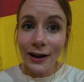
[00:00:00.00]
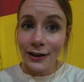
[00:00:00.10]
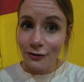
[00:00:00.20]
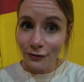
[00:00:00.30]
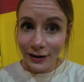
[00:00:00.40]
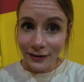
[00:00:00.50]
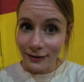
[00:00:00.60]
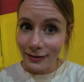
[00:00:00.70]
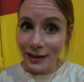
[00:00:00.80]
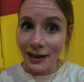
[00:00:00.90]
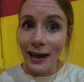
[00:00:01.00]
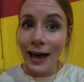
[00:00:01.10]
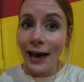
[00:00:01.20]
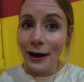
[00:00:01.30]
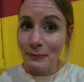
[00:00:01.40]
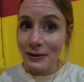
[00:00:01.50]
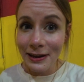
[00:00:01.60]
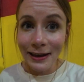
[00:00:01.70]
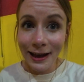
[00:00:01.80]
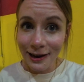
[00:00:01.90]
I dread to think how many
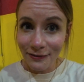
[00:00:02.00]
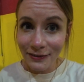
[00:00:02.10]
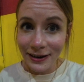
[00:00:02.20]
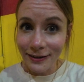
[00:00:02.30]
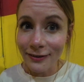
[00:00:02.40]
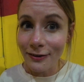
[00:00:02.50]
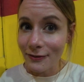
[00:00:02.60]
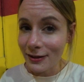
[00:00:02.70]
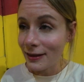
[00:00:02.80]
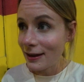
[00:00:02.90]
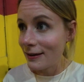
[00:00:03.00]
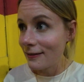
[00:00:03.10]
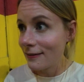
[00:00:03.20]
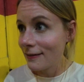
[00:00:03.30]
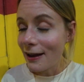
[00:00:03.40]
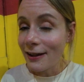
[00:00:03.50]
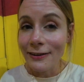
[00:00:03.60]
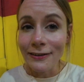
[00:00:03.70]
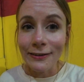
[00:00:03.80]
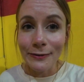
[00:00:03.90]
calories are in this,
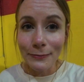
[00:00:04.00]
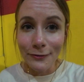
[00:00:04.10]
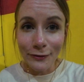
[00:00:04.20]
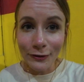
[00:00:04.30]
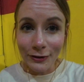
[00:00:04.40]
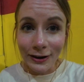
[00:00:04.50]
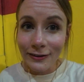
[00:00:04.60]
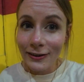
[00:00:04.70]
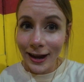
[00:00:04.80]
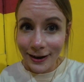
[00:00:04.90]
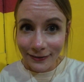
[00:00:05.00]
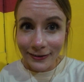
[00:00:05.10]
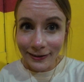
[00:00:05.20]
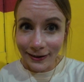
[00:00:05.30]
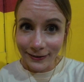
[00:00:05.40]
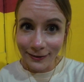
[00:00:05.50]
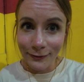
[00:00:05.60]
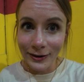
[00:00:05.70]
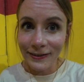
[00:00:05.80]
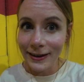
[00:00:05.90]
and we've got like 10 slices of
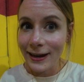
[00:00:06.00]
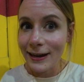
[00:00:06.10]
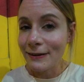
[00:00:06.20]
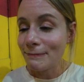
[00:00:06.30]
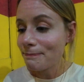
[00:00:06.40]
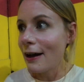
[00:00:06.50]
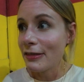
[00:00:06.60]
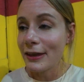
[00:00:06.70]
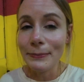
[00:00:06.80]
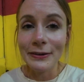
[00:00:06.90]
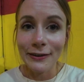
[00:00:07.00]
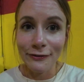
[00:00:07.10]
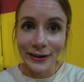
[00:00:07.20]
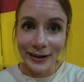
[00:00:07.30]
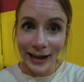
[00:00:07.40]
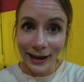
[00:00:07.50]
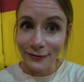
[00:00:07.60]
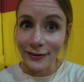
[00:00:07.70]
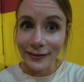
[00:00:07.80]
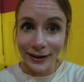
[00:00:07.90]
it to eat. I think we're definitely going to have
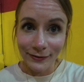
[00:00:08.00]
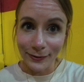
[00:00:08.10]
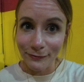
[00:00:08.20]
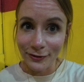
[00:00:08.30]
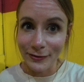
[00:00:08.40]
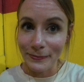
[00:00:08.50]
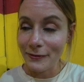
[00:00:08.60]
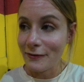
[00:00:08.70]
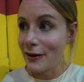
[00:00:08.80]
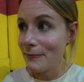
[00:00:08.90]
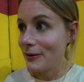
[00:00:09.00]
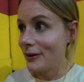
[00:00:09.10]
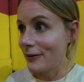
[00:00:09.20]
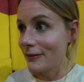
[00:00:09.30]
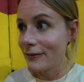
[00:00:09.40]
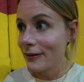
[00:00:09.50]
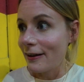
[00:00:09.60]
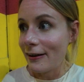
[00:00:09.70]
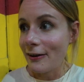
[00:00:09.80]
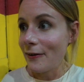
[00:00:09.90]
to save some for tomorrow, because I
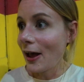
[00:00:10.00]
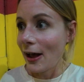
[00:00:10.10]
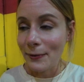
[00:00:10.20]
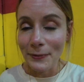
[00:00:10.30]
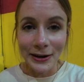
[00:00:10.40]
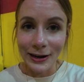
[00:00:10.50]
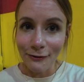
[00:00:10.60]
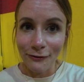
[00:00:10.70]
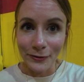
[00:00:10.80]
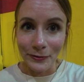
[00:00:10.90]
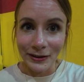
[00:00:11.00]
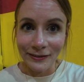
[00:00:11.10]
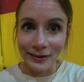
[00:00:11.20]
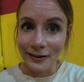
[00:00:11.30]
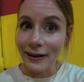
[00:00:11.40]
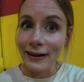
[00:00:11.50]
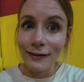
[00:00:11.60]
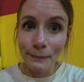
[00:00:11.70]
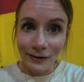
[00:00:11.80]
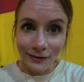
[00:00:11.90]
don't know how we're going to get through all this tonight,
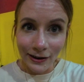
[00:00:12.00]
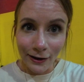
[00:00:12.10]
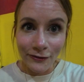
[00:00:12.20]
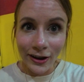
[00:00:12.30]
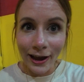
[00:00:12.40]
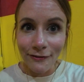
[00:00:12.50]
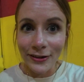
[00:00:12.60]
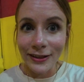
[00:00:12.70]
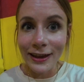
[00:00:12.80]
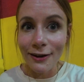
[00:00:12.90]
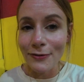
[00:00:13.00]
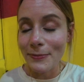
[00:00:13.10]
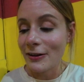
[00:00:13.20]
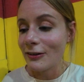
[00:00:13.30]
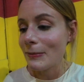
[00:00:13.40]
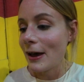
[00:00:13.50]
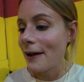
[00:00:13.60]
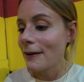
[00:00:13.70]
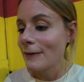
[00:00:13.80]
especially after having the other Martabak.